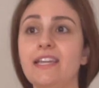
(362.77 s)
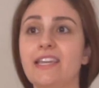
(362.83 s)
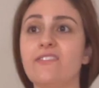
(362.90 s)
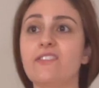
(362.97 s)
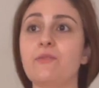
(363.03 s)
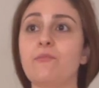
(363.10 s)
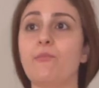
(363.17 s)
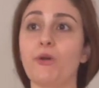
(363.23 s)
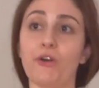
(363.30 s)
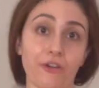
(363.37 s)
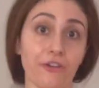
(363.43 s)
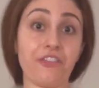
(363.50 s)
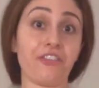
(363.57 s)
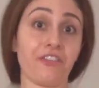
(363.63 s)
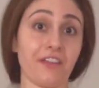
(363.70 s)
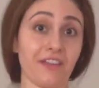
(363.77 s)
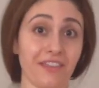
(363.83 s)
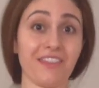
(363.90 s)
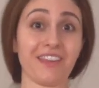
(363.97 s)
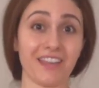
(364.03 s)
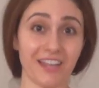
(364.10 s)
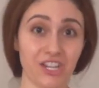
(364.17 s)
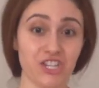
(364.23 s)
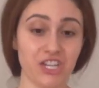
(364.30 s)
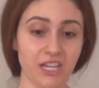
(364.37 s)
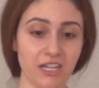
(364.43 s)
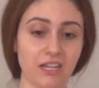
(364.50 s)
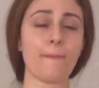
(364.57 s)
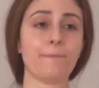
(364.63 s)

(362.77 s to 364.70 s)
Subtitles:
given birth in the kitchen,